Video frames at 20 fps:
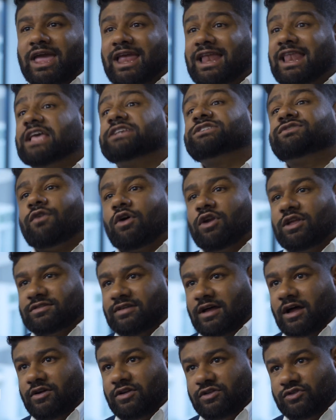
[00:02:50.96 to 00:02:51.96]
a less
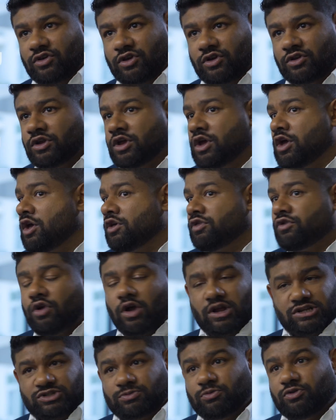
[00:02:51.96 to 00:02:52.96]
volatile return through
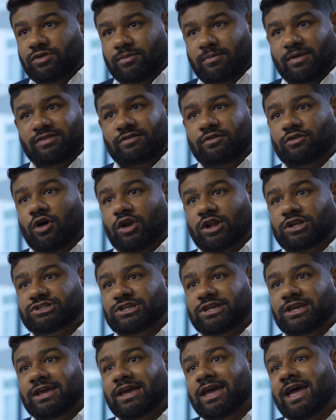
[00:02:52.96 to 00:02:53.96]
our smoothing
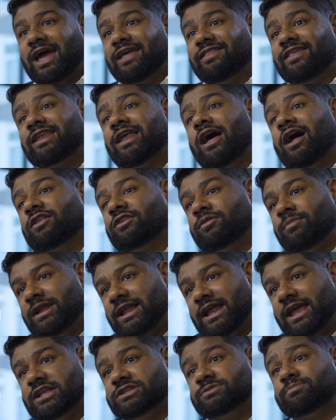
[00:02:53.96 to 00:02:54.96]
methodology, and that
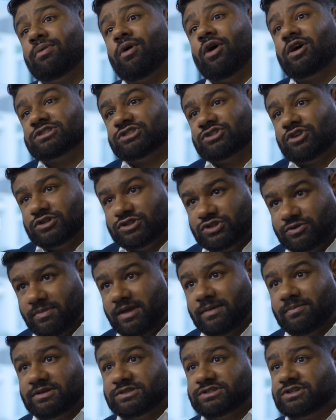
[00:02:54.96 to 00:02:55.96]
ultimately gets passed on to
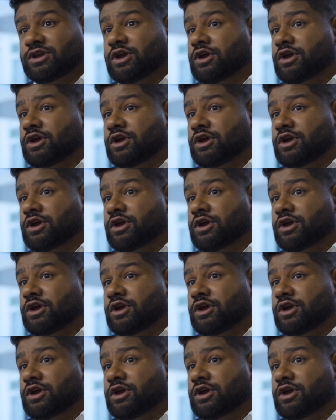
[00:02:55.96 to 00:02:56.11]
members